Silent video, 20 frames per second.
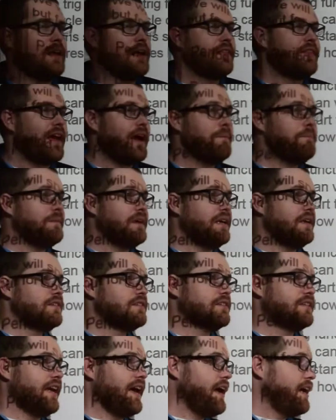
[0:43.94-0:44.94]
That means
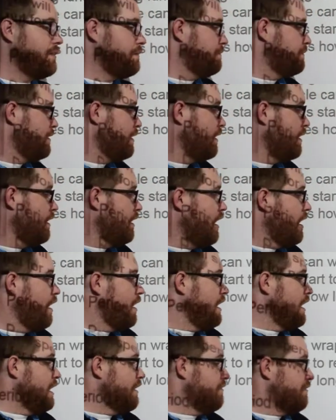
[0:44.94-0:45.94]
that
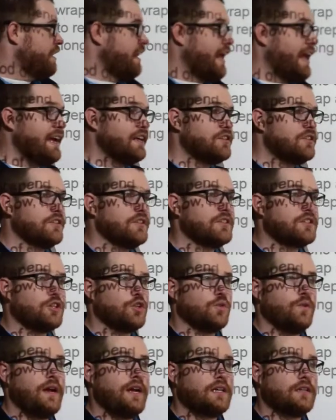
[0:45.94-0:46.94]
if an answer is
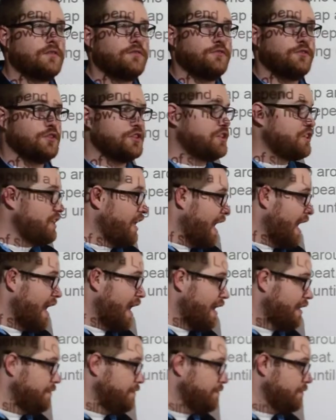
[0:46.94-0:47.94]
correct for
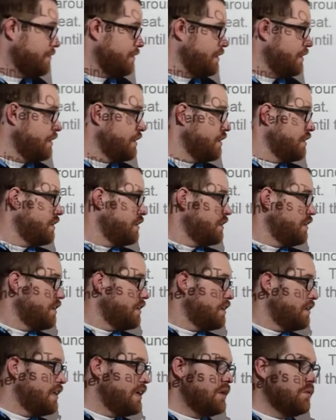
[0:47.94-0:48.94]
sine,
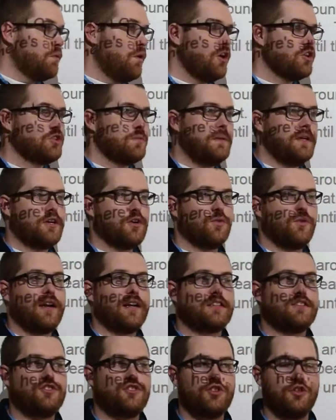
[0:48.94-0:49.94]
it will also be
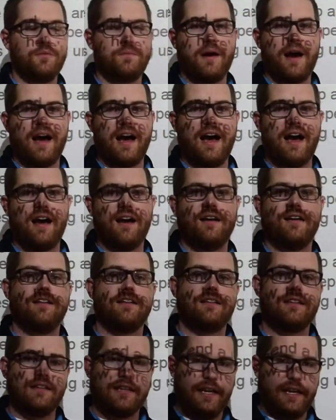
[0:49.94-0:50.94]
correct 2 pi
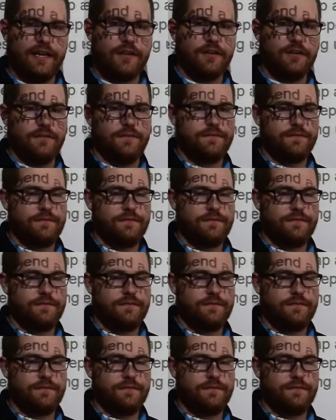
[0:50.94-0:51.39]
later.